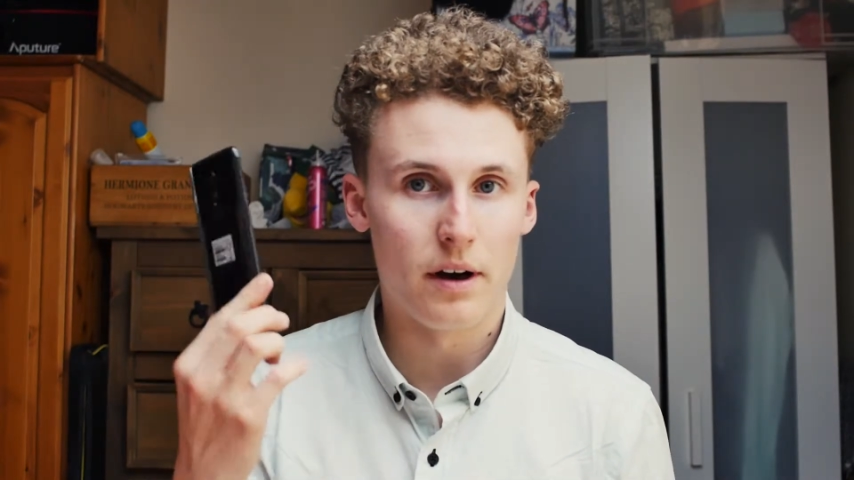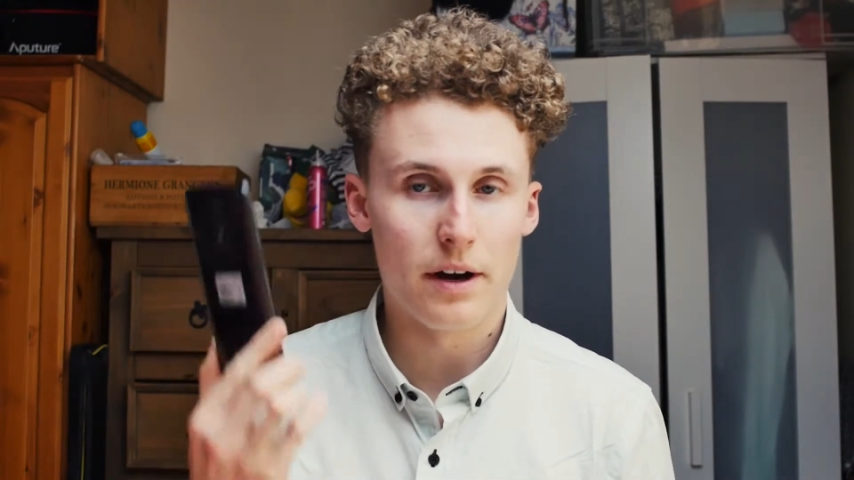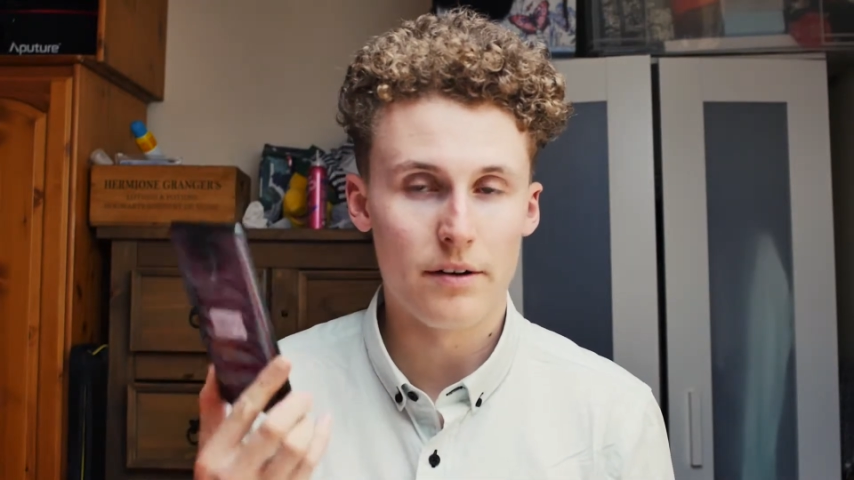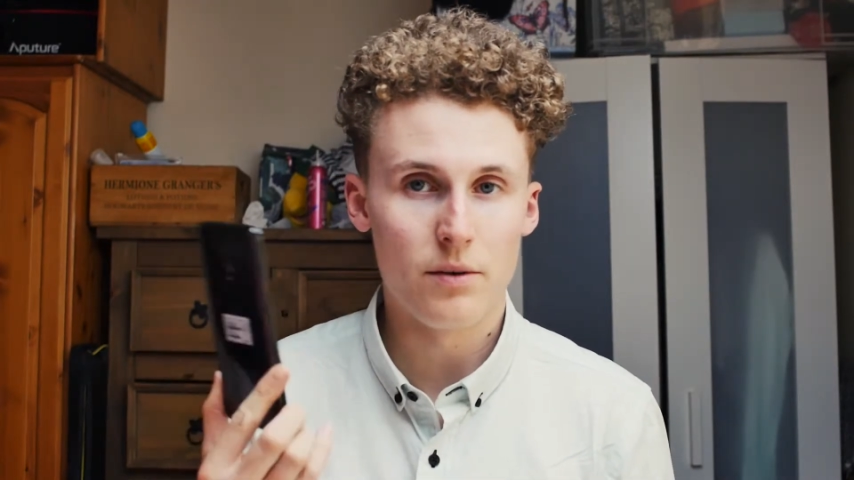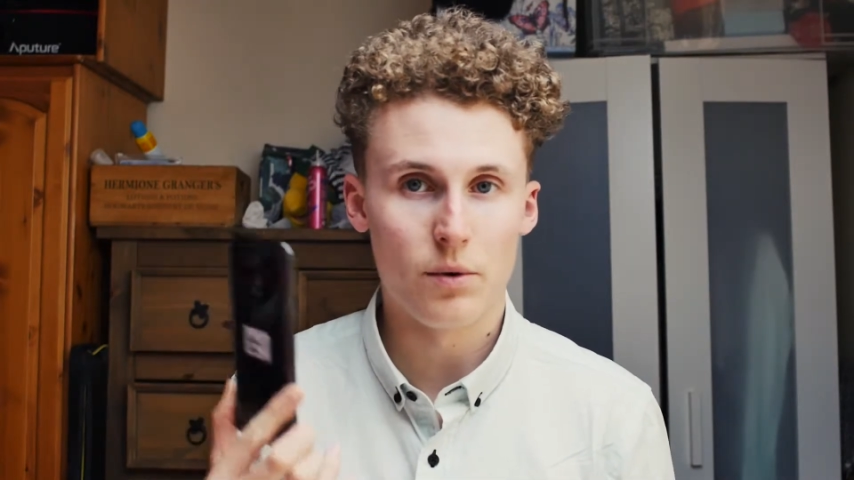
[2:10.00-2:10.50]
I
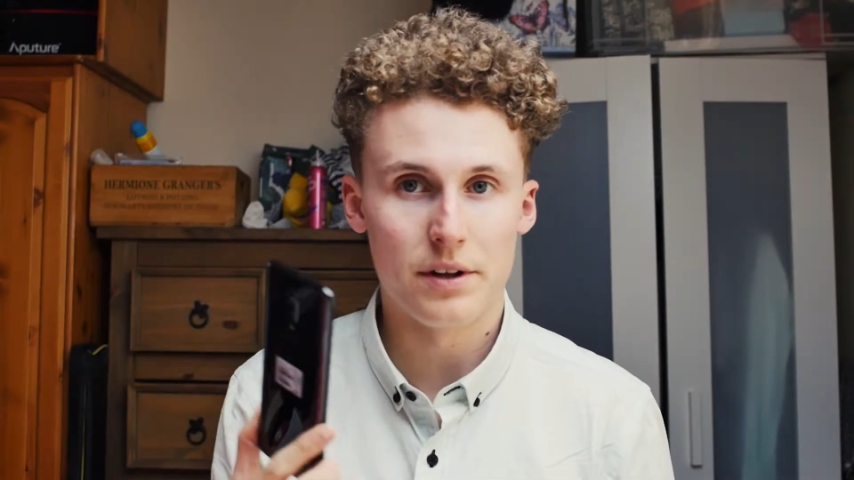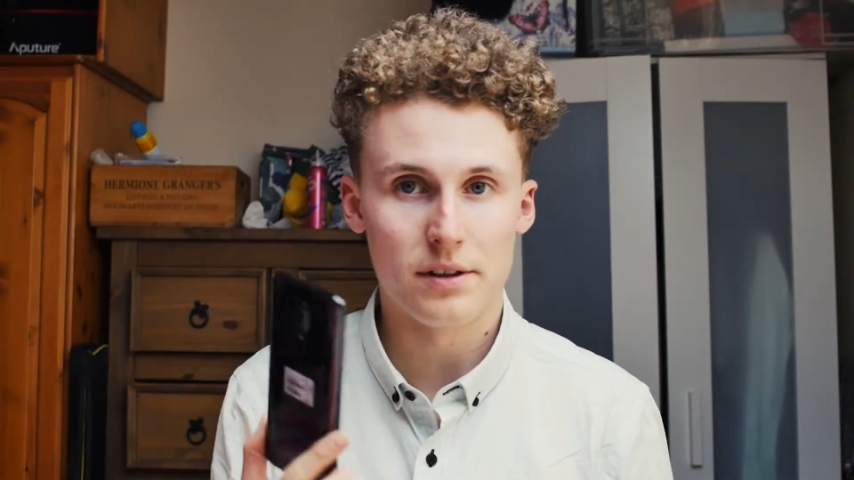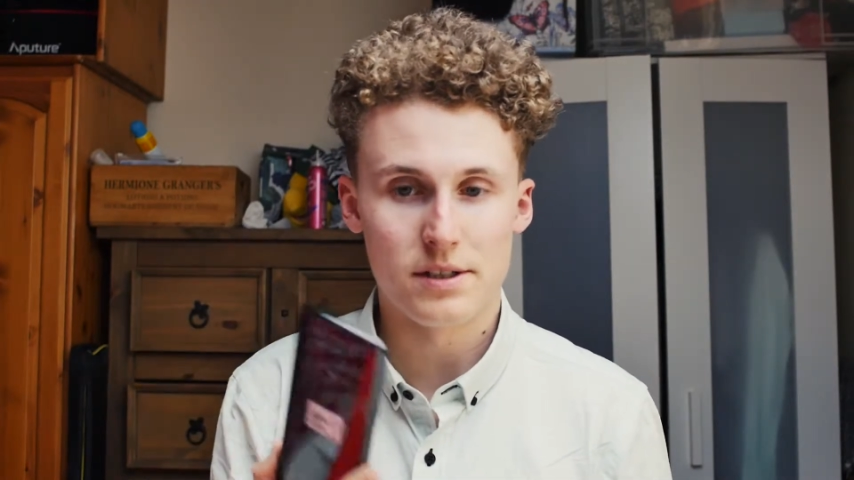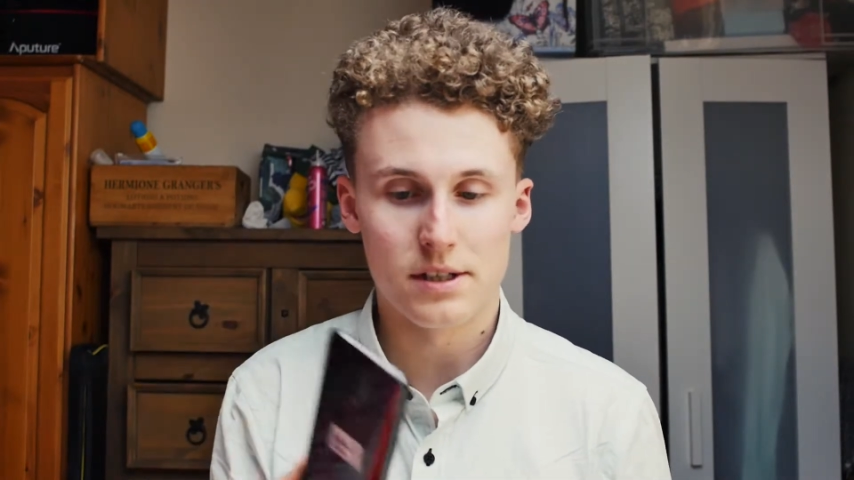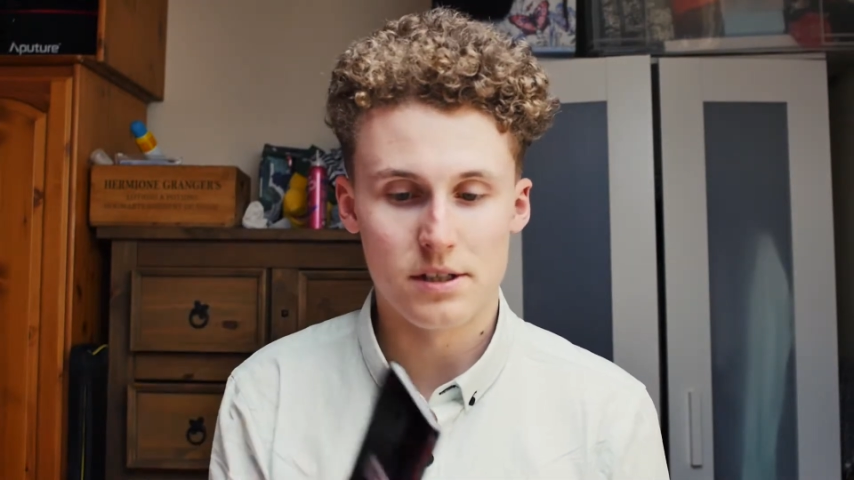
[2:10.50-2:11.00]
only wanted
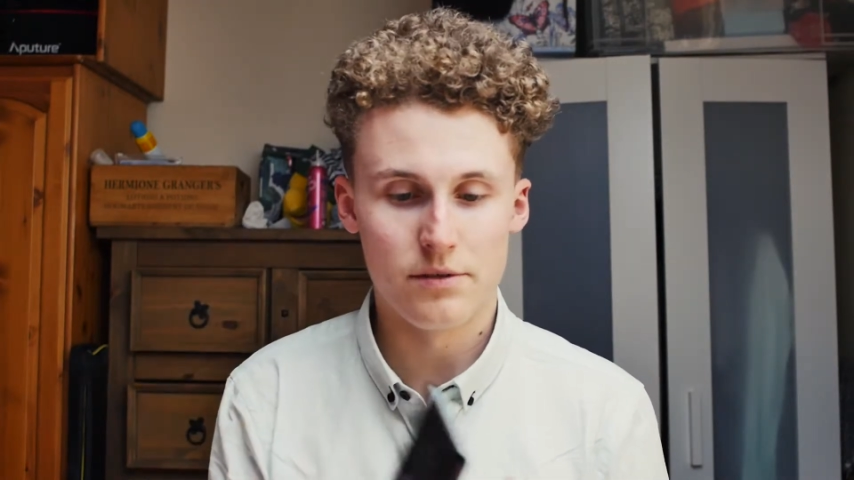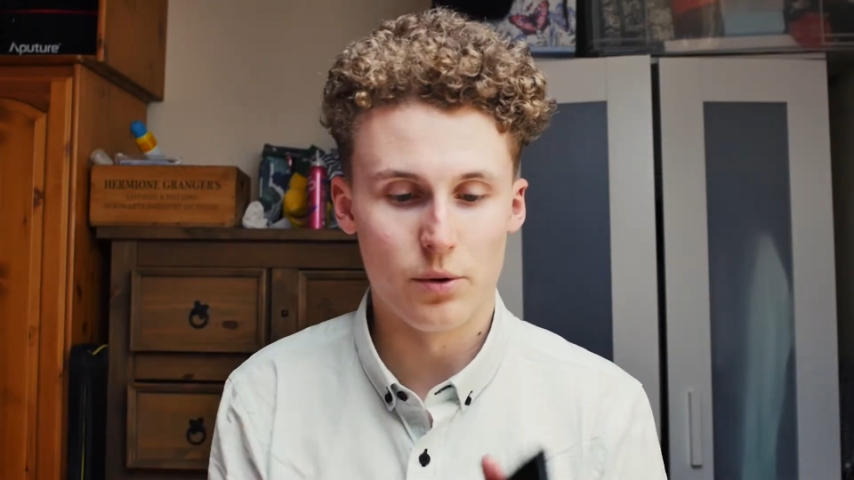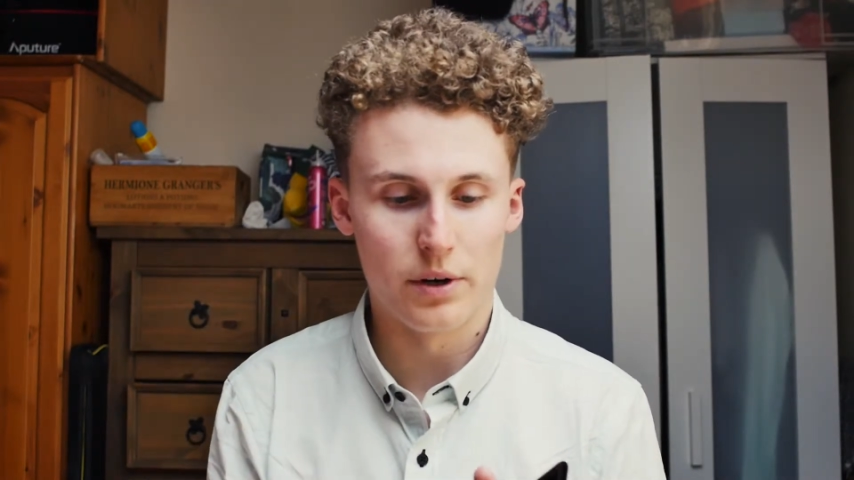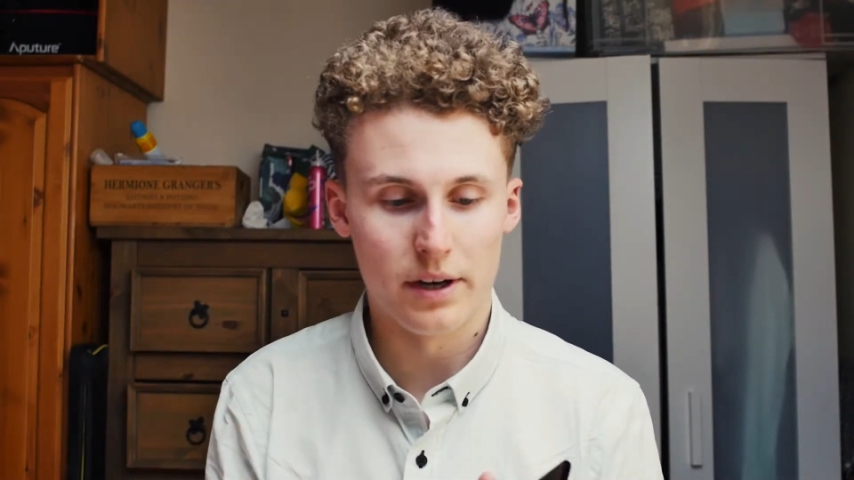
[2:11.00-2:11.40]
the 64